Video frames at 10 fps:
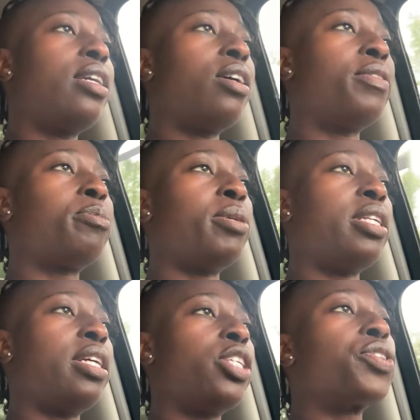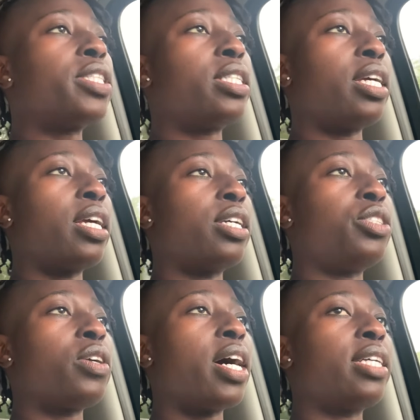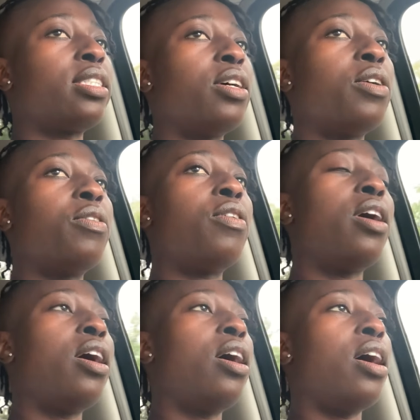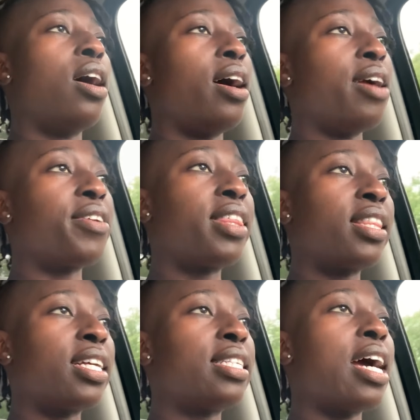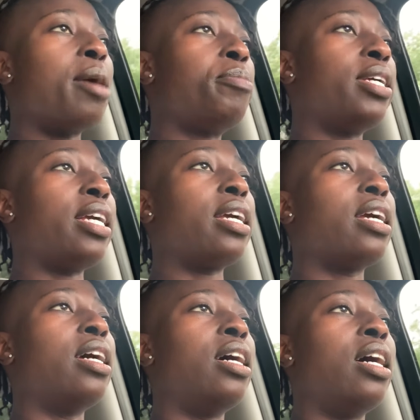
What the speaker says: It's been interesting, as you guys know, everything that's happening.